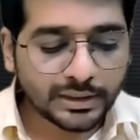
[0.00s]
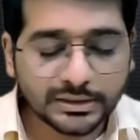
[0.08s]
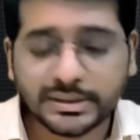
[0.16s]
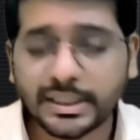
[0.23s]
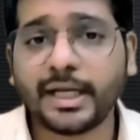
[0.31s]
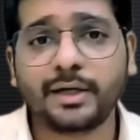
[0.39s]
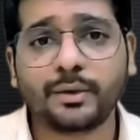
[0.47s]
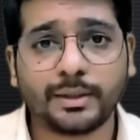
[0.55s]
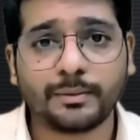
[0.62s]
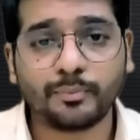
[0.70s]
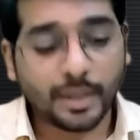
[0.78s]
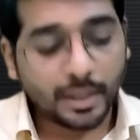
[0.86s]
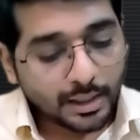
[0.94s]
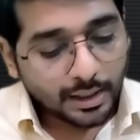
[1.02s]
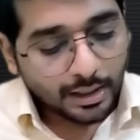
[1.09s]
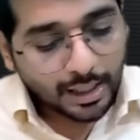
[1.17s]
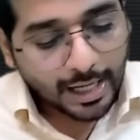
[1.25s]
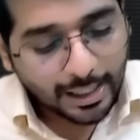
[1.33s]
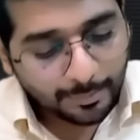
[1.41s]
Second one.
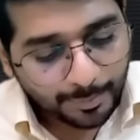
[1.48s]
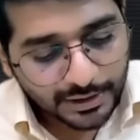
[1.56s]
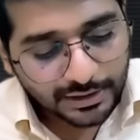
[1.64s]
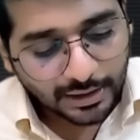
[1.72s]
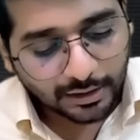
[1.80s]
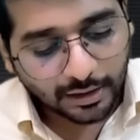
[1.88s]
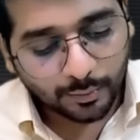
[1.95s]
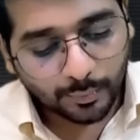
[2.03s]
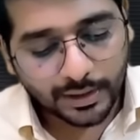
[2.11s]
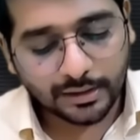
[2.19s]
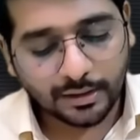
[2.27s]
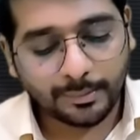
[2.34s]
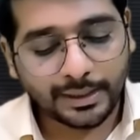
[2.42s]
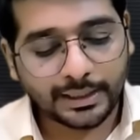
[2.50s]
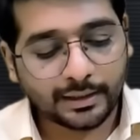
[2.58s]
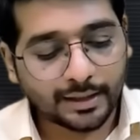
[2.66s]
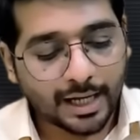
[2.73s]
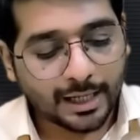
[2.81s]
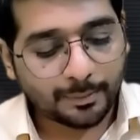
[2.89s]
RP shall convene the
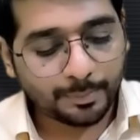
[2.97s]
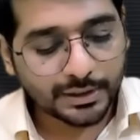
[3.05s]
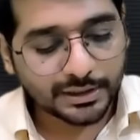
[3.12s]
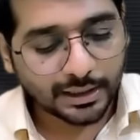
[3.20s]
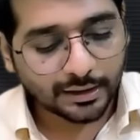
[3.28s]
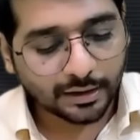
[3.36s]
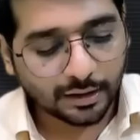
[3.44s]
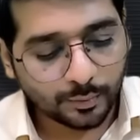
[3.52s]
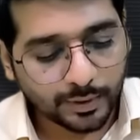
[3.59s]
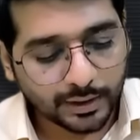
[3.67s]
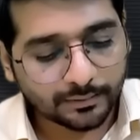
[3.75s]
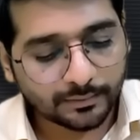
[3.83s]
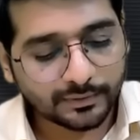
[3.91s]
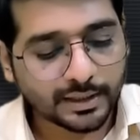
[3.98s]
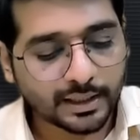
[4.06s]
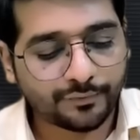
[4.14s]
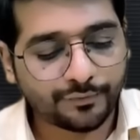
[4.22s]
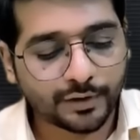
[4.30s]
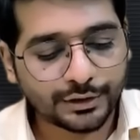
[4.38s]
meeting. RP shall convene.
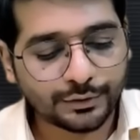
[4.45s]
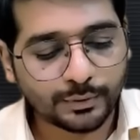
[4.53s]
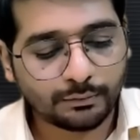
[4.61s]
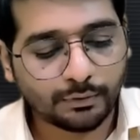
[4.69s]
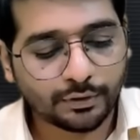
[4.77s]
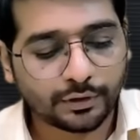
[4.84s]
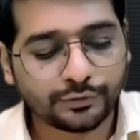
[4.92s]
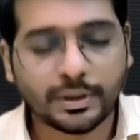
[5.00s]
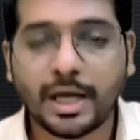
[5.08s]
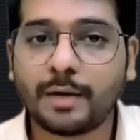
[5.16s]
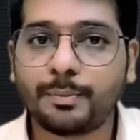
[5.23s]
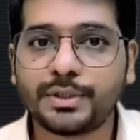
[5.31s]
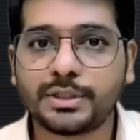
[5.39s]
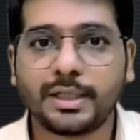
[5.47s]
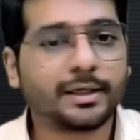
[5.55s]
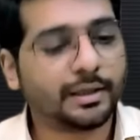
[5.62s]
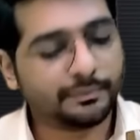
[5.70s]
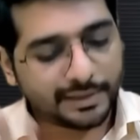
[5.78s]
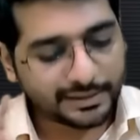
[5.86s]
First one was also RP shall
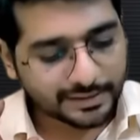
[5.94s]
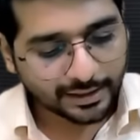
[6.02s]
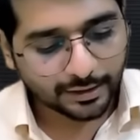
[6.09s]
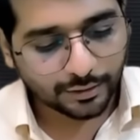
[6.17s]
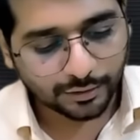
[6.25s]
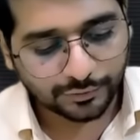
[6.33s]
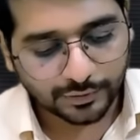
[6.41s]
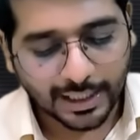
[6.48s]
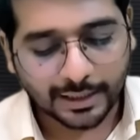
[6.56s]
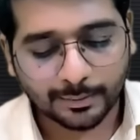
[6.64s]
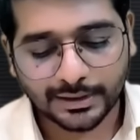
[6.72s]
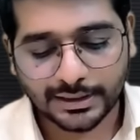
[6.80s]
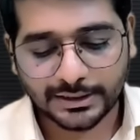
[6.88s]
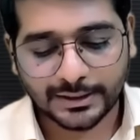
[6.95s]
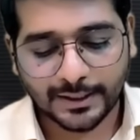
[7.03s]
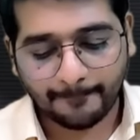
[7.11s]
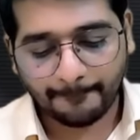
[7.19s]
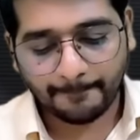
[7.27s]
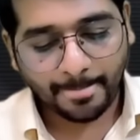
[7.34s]
convene. Second also that much is
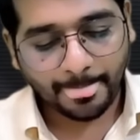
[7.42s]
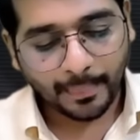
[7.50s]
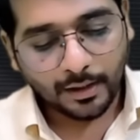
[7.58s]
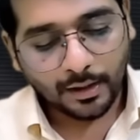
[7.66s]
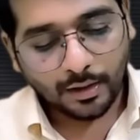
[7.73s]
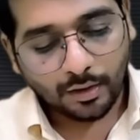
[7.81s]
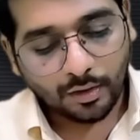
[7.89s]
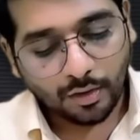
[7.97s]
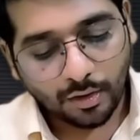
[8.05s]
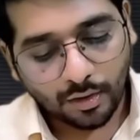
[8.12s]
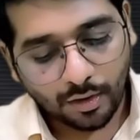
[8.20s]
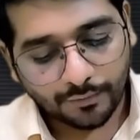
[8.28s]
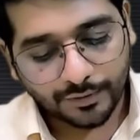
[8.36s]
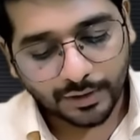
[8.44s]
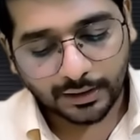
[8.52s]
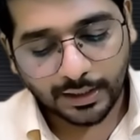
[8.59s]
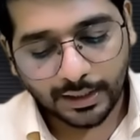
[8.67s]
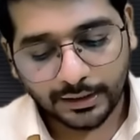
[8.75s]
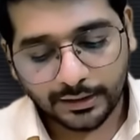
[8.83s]
same. Of the
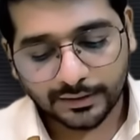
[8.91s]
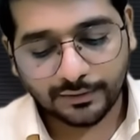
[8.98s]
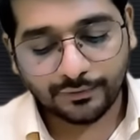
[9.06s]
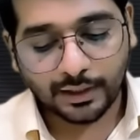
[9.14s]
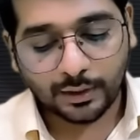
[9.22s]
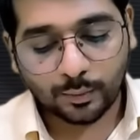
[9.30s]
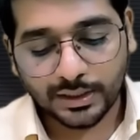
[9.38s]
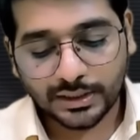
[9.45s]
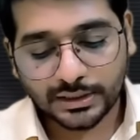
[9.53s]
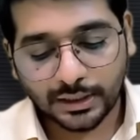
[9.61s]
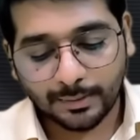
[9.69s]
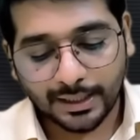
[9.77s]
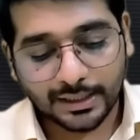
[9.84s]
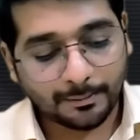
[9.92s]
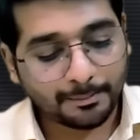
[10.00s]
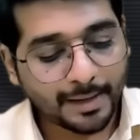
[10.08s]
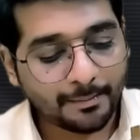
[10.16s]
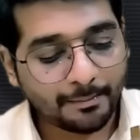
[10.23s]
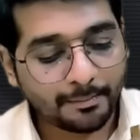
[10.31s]
creditors if requested by the
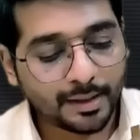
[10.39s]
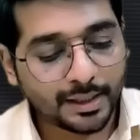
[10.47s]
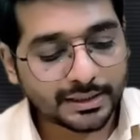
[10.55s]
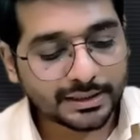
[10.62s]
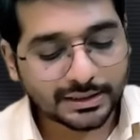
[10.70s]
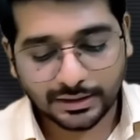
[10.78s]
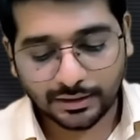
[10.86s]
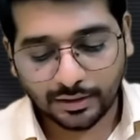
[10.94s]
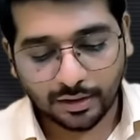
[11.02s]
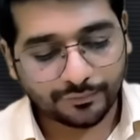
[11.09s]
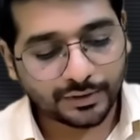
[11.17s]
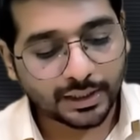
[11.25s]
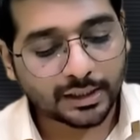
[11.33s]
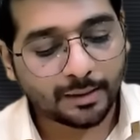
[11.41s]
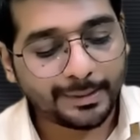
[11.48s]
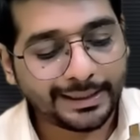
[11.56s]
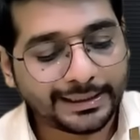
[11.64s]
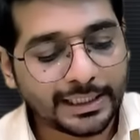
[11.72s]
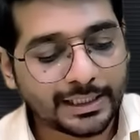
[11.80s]
members of the
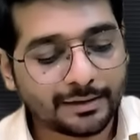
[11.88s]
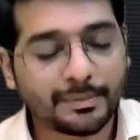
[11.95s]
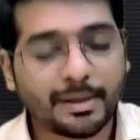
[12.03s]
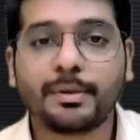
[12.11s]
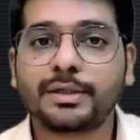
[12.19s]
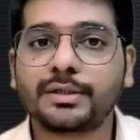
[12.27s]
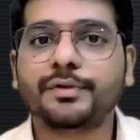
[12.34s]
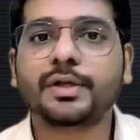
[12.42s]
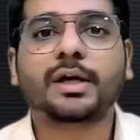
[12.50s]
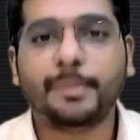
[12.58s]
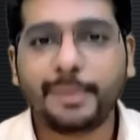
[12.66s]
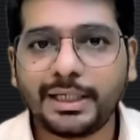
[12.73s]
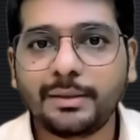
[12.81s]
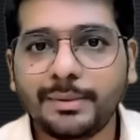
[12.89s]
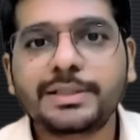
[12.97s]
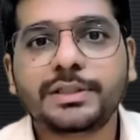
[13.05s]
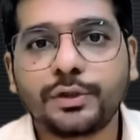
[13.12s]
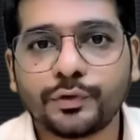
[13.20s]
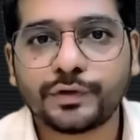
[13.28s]
committee. Members of the committee
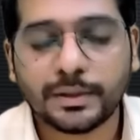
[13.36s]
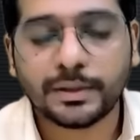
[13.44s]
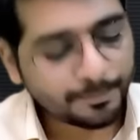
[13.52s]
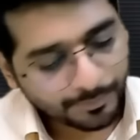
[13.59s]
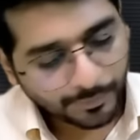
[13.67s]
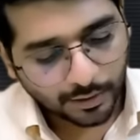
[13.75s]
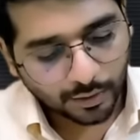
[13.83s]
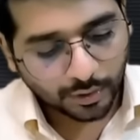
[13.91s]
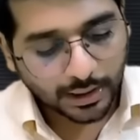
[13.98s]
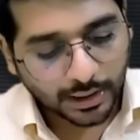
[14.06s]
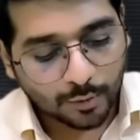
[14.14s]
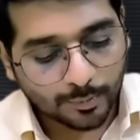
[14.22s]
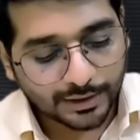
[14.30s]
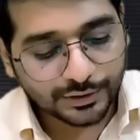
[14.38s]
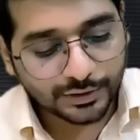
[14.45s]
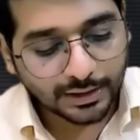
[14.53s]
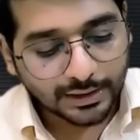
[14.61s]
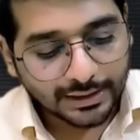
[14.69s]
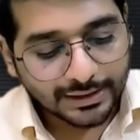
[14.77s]
means COC. Okay, how much?
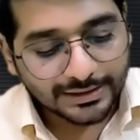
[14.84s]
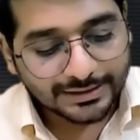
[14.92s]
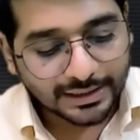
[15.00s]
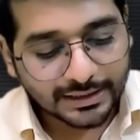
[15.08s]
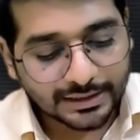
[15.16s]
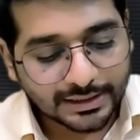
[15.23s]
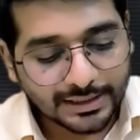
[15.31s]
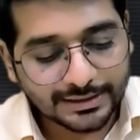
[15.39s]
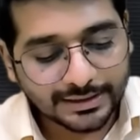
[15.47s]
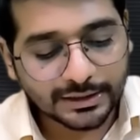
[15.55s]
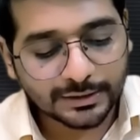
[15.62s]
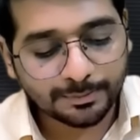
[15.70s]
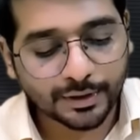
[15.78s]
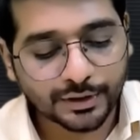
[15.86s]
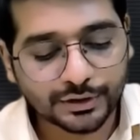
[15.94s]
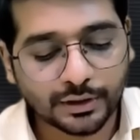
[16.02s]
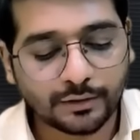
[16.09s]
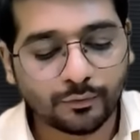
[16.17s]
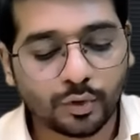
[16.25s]

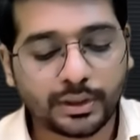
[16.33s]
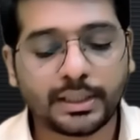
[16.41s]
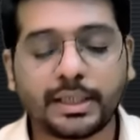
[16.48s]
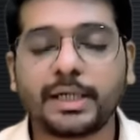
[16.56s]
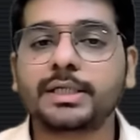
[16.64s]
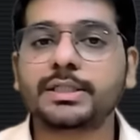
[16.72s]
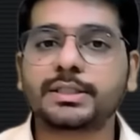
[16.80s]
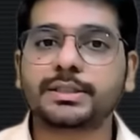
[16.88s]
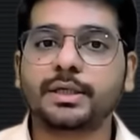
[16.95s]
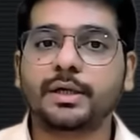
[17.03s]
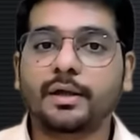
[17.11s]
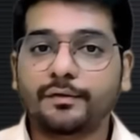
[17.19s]
66% voting rights.